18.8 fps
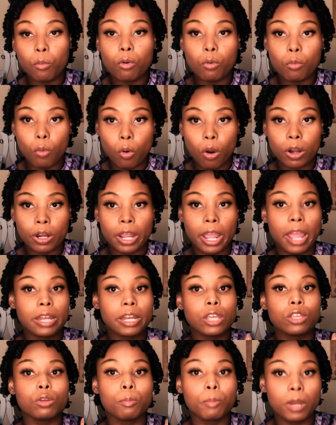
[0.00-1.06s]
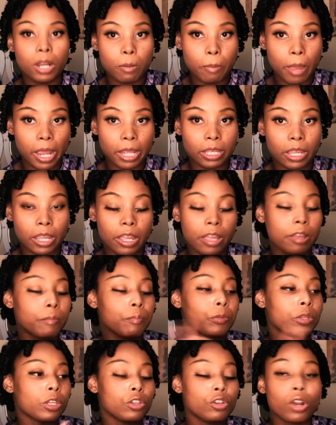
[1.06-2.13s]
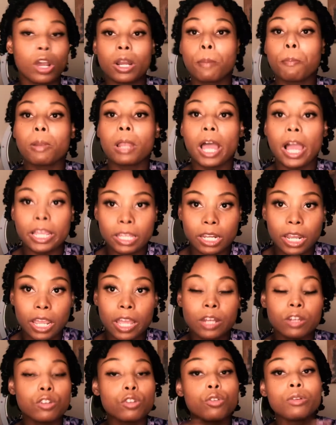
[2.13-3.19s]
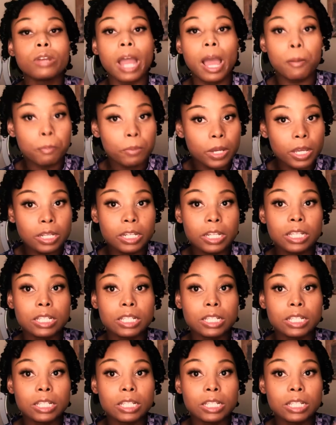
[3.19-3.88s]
with water, and then you put it back in. You're gonna plug it in. Do not fill